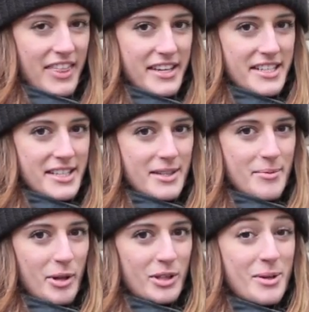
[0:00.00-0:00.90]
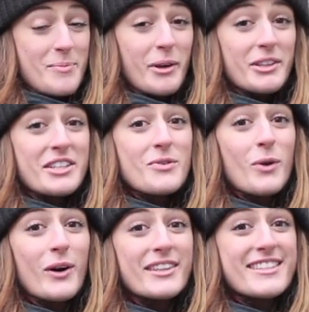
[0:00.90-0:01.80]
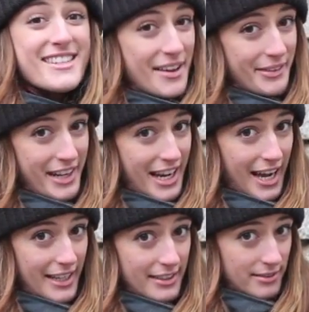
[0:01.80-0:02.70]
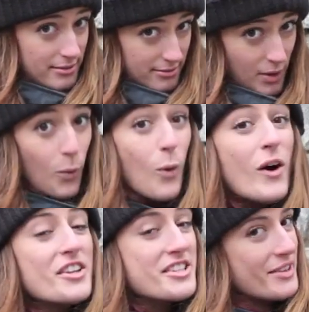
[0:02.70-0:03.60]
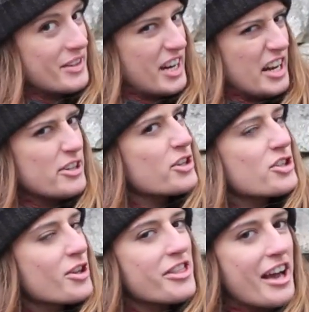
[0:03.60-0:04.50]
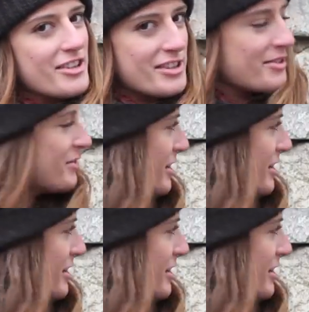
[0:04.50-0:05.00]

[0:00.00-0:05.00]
This is the building built in 179. There's no 1,000 in